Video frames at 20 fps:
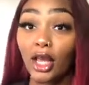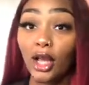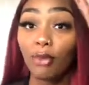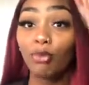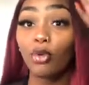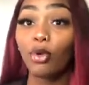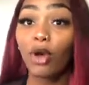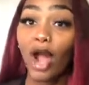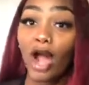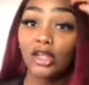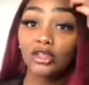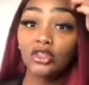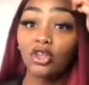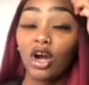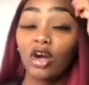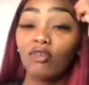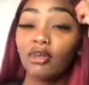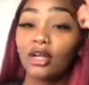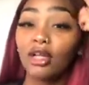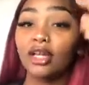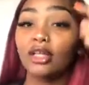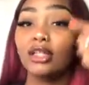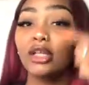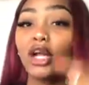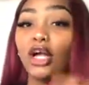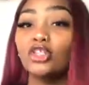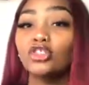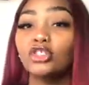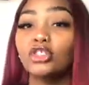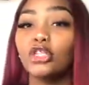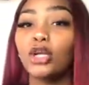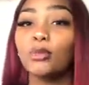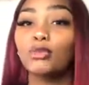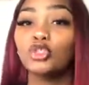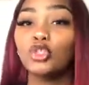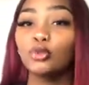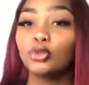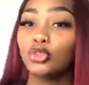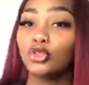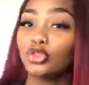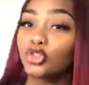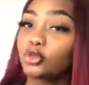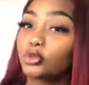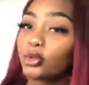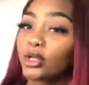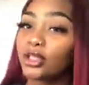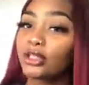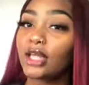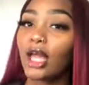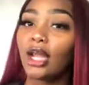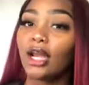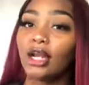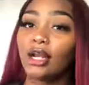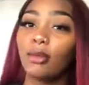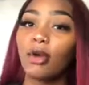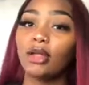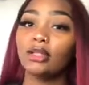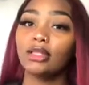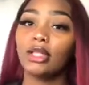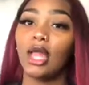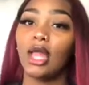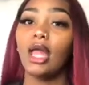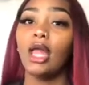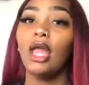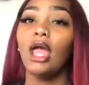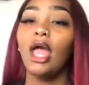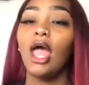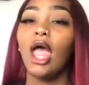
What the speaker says: but we're actually already in the hundreds and I'm super excited about that.